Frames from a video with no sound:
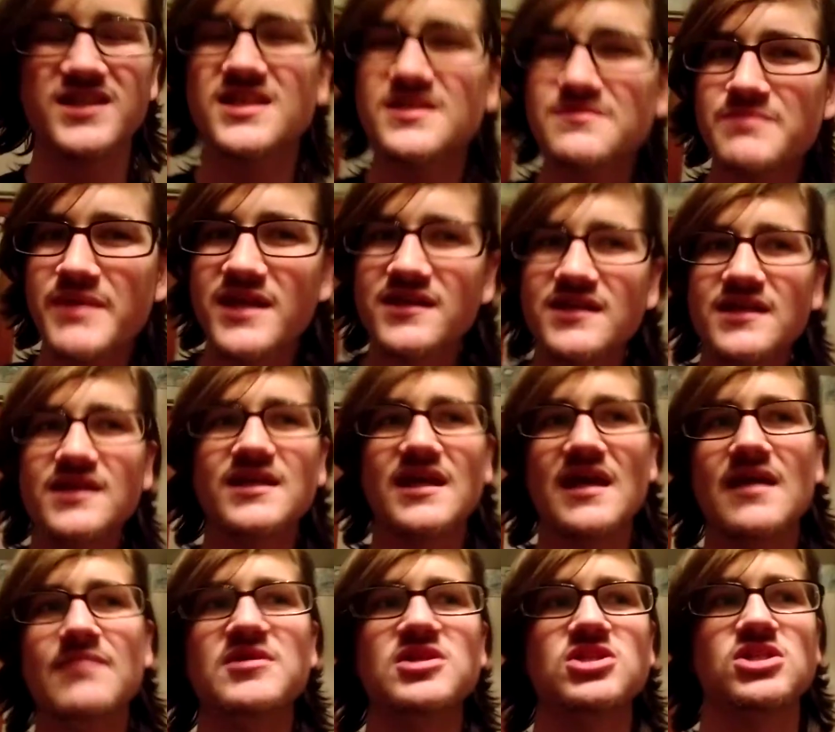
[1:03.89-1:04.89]
is mainly a
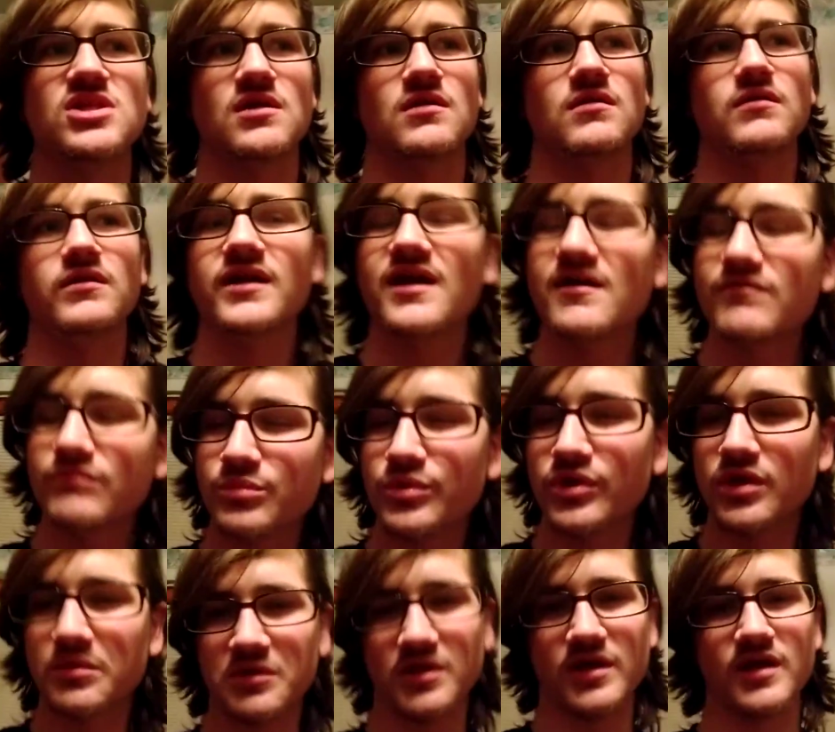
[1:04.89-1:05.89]
gaming channel and I haven't put
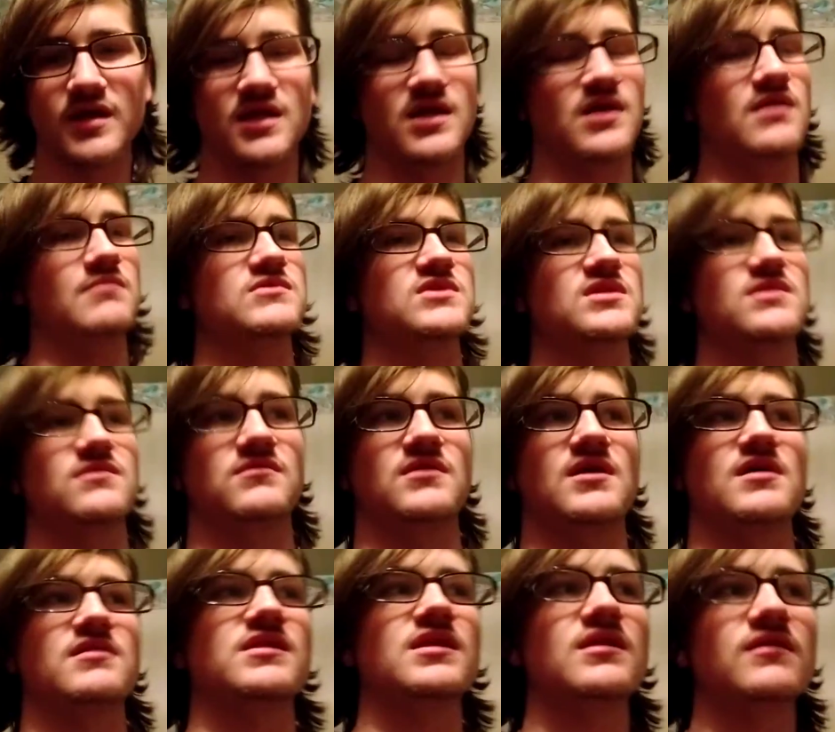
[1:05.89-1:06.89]
up a lot of games, and
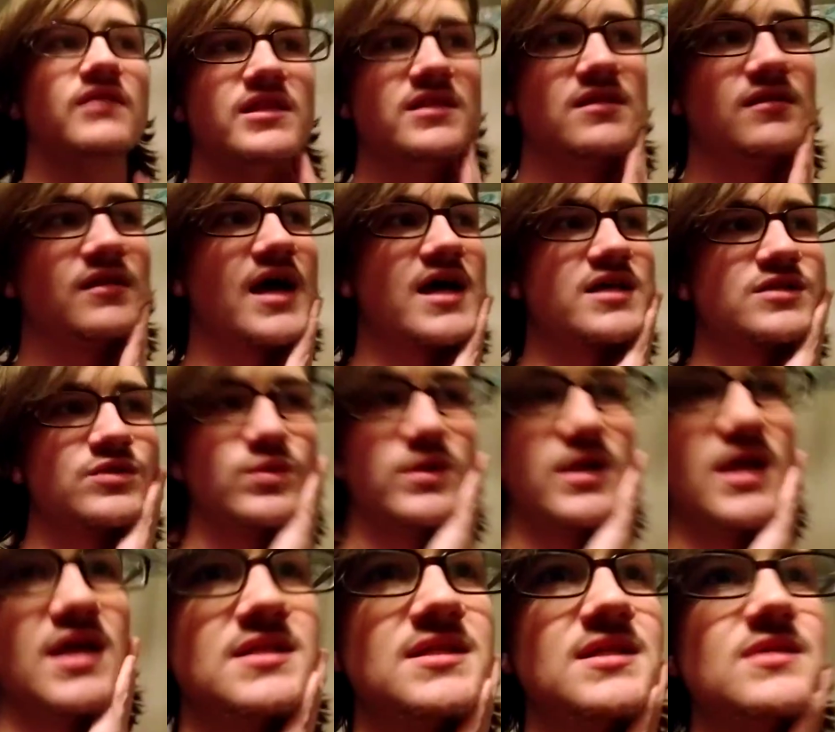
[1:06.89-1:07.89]
I think like the last one
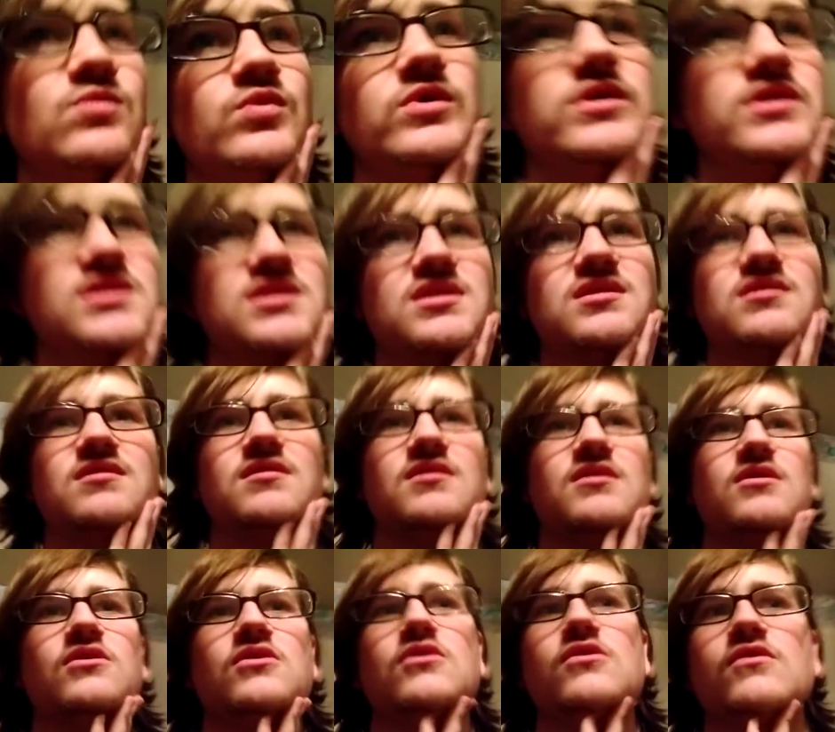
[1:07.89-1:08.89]
I did was
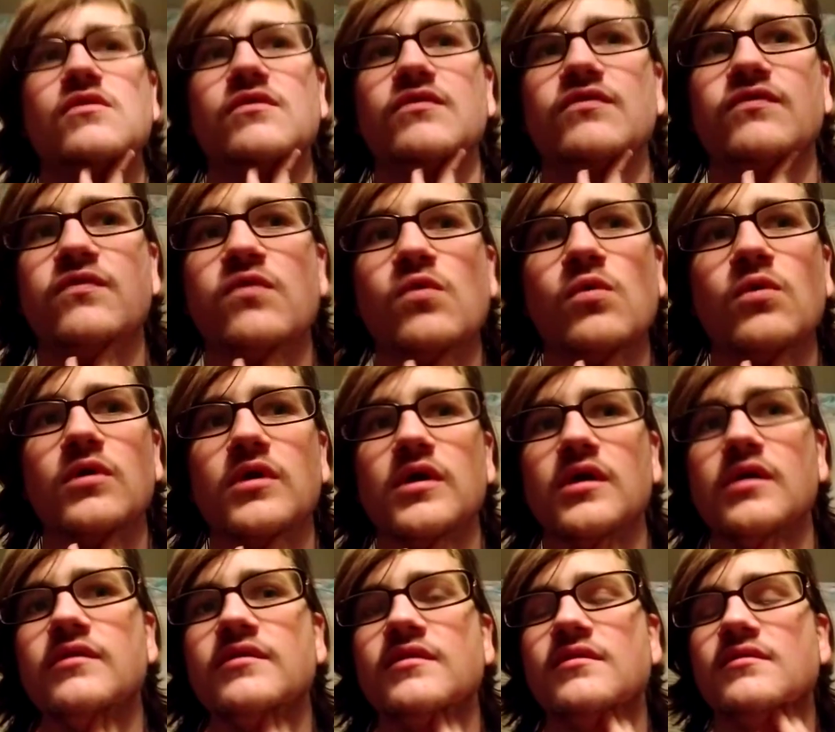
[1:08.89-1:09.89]

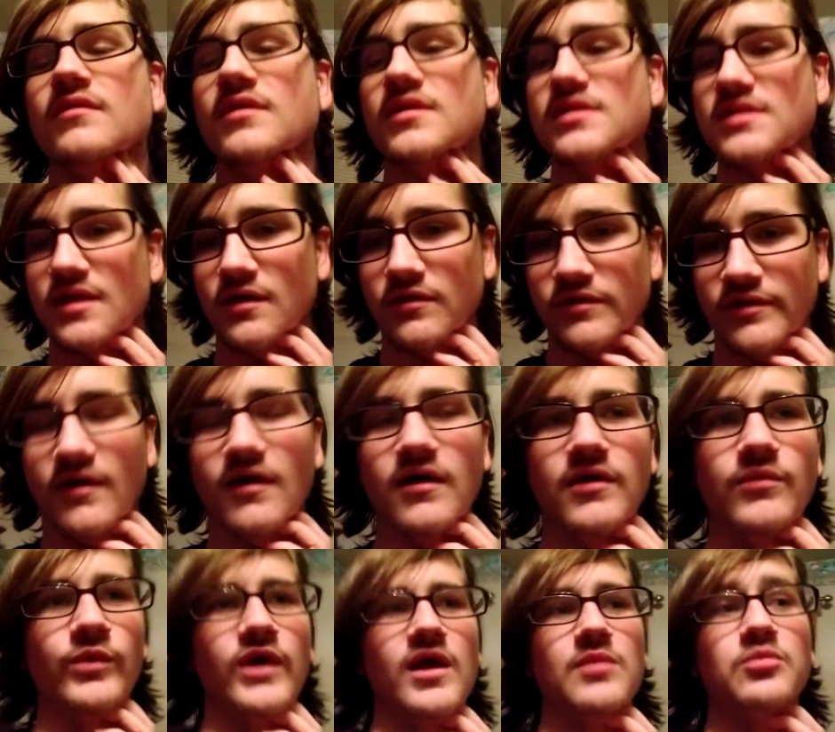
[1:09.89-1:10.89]
for Until
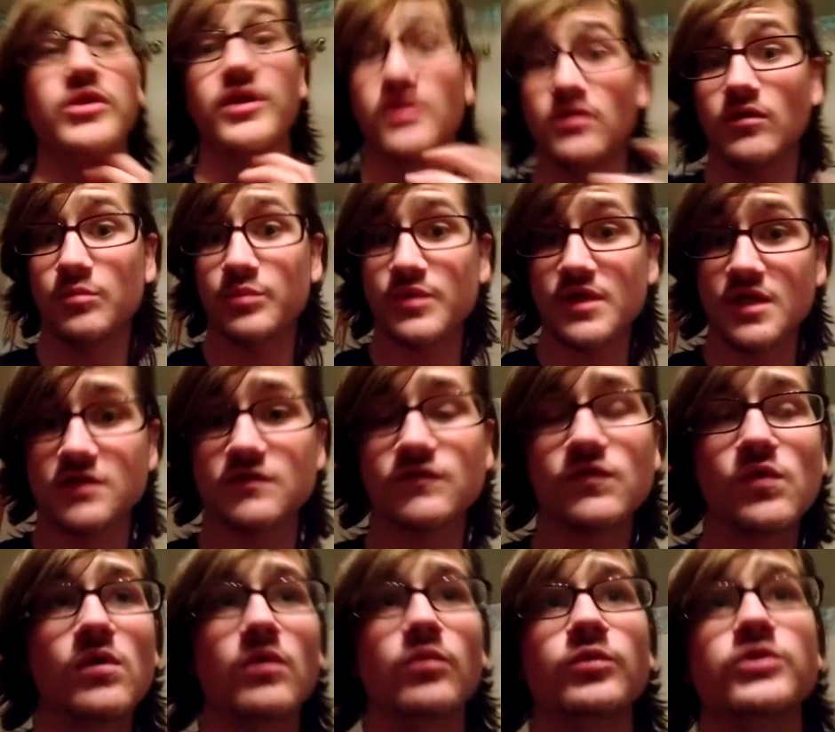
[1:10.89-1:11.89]
Dawn when I played it on
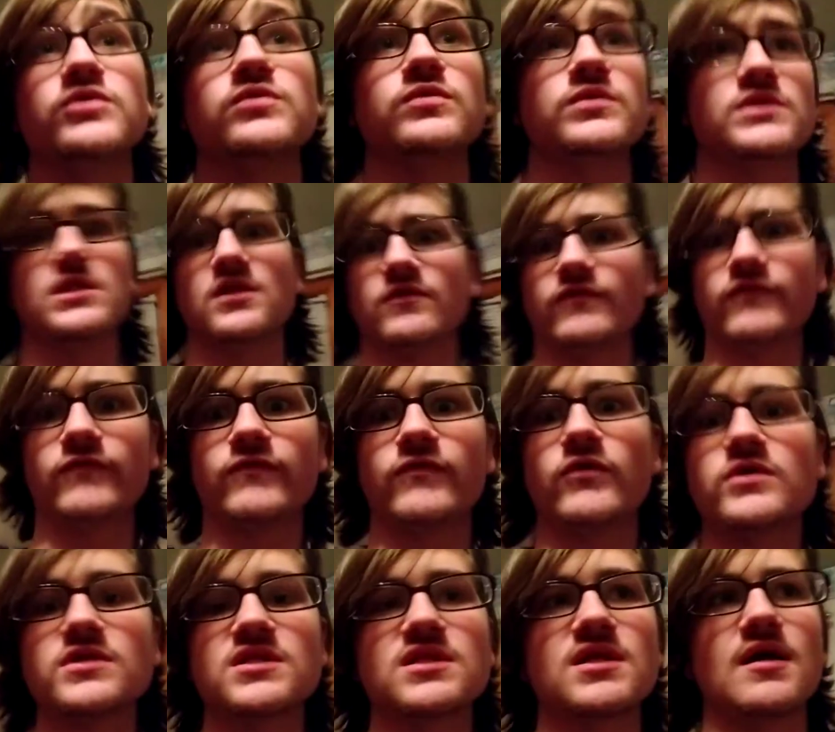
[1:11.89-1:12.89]
PS4, which was the
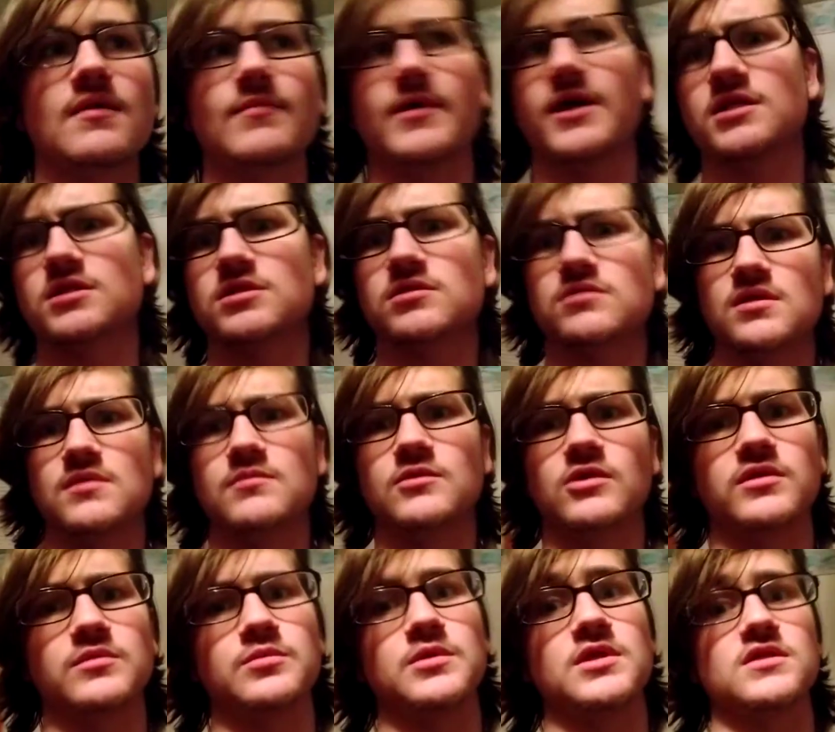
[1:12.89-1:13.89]
first time I had streamed on
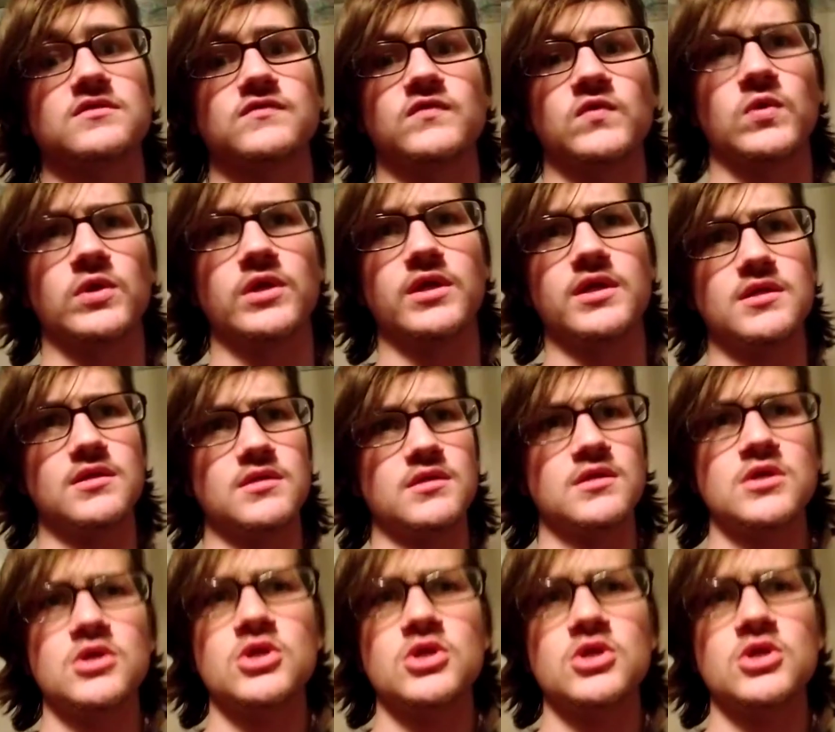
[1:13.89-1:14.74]
the PS4, and